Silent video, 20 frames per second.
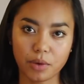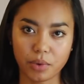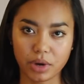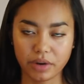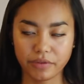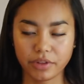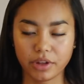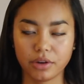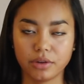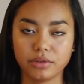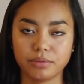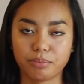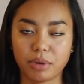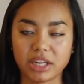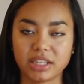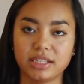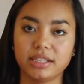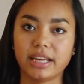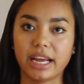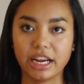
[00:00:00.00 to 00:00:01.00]
one of those
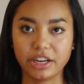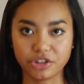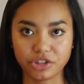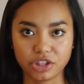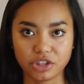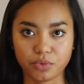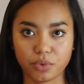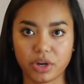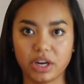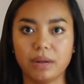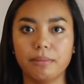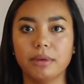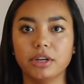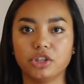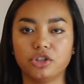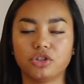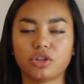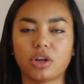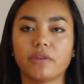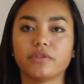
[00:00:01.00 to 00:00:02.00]
presentations where an
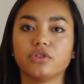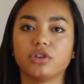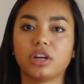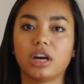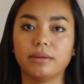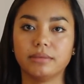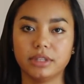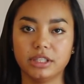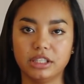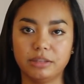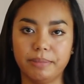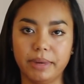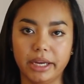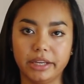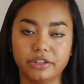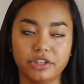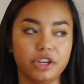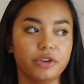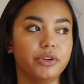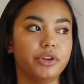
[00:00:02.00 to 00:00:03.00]
admissions officer comes and
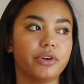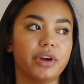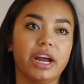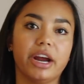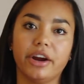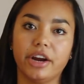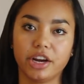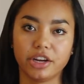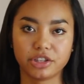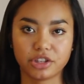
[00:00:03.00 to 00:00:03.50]
speaks to you in your area.